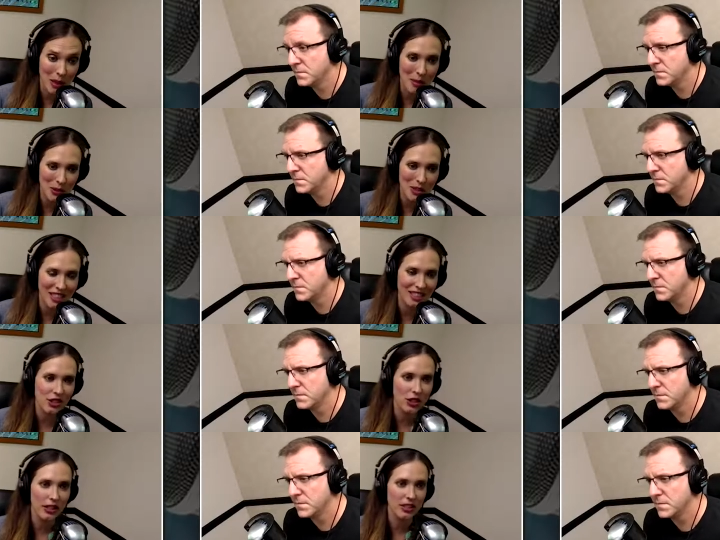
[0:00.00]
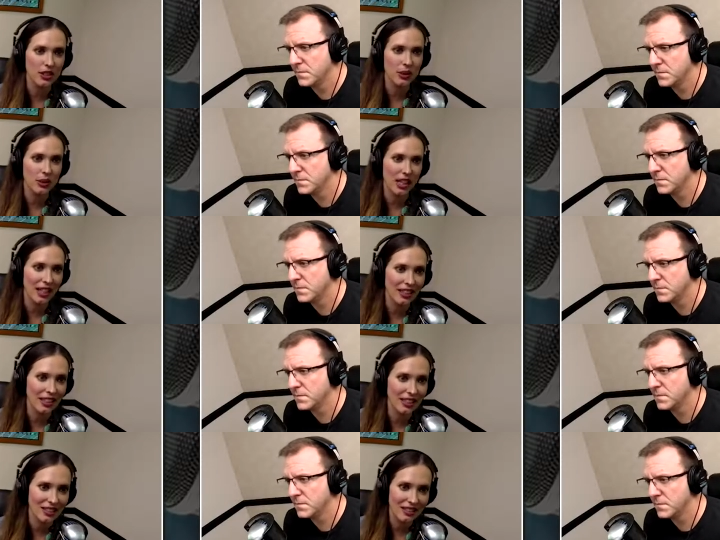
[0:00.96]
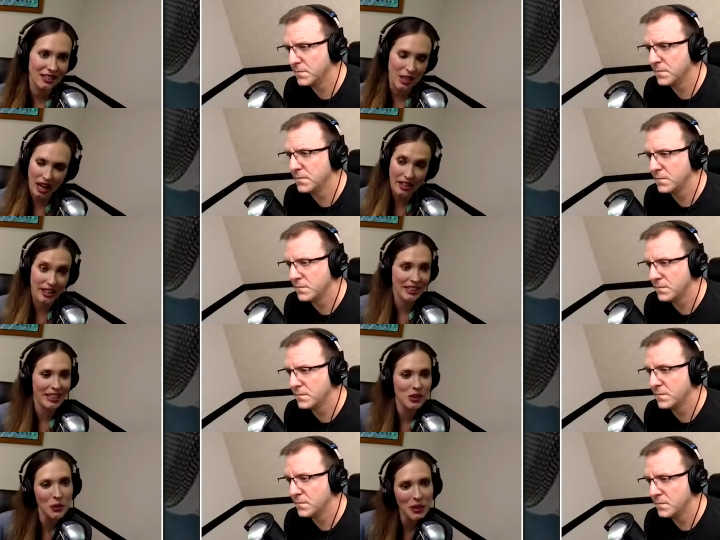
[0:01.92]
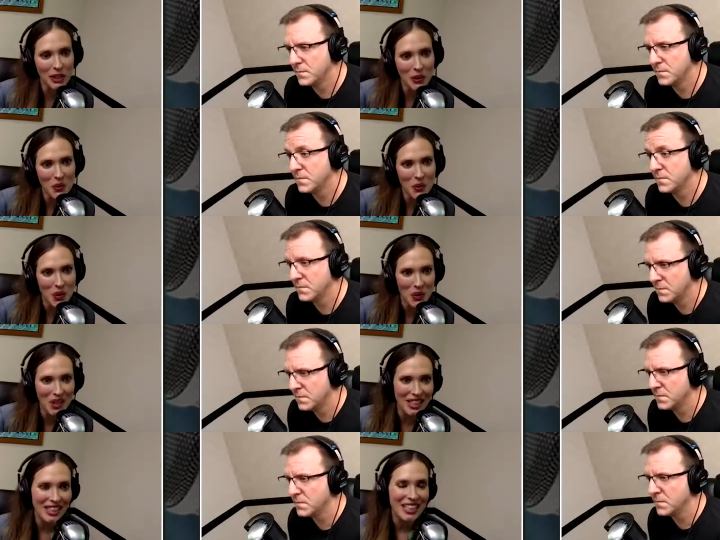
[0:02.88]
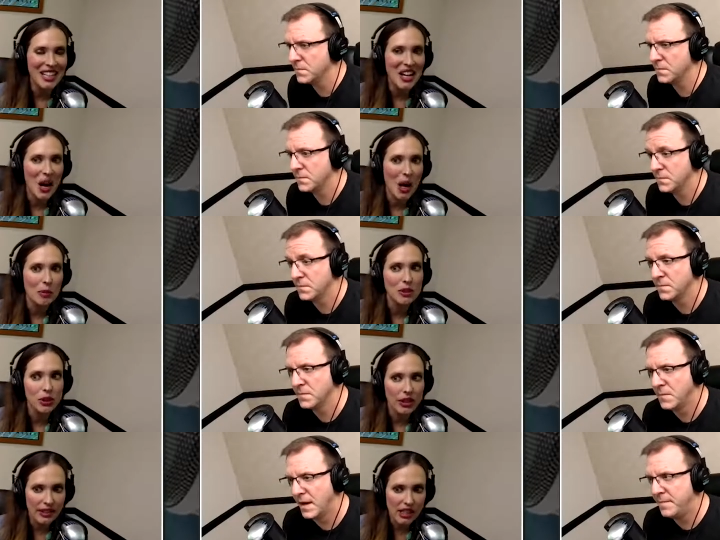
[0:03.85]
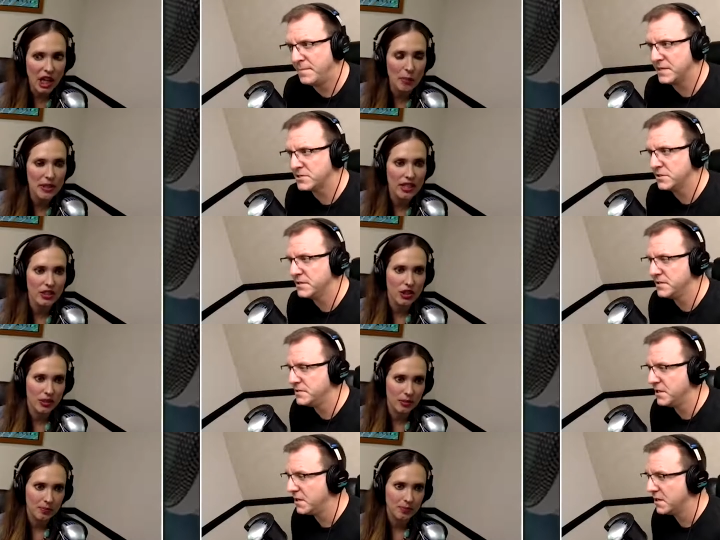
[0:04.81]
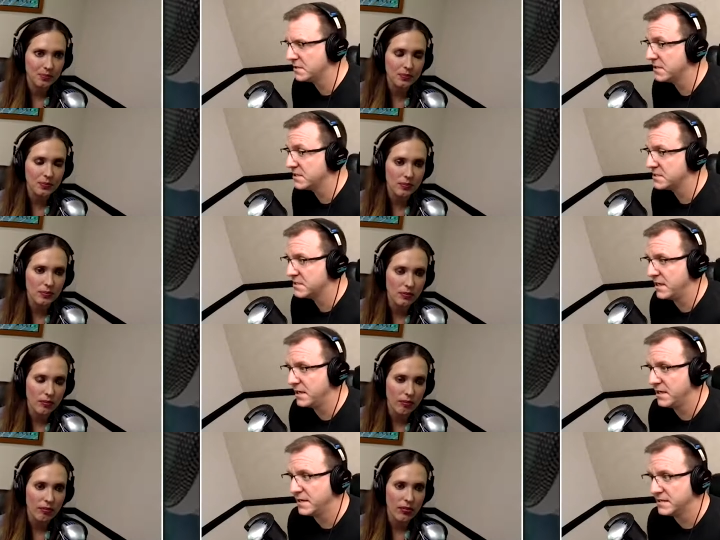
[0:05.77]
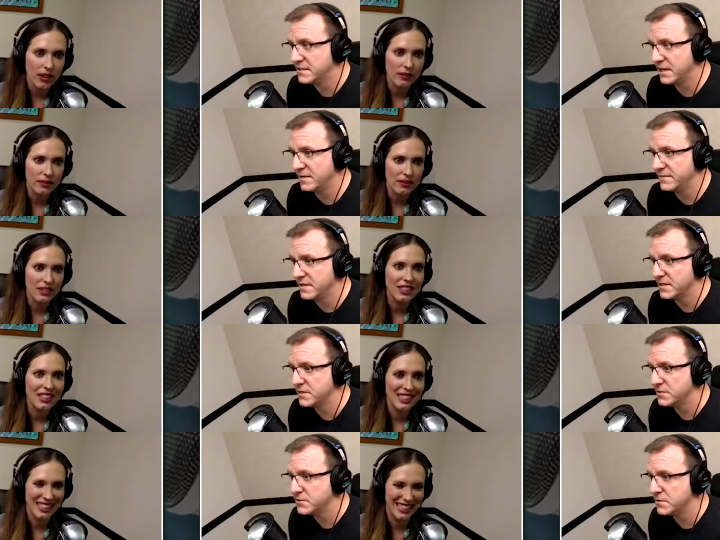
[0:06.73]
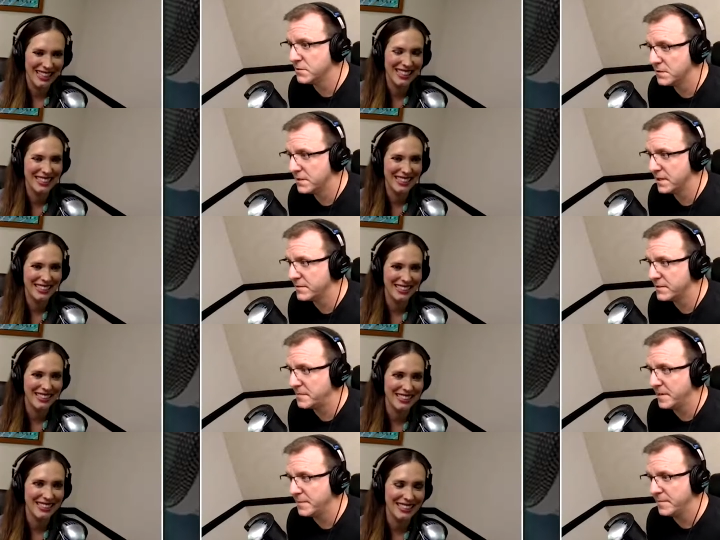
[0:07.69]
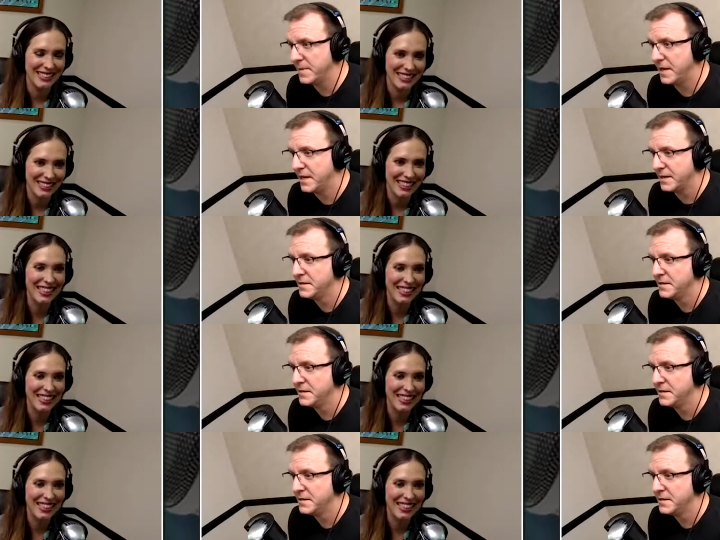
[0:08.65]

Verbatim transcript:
Speaker 1: pet boutiques starting to do that, and I think that's really cool. Hmm.
Speaker 2: Um, so there is. I'm picturing a dog like standing outside of a liquor store, like with a paper bag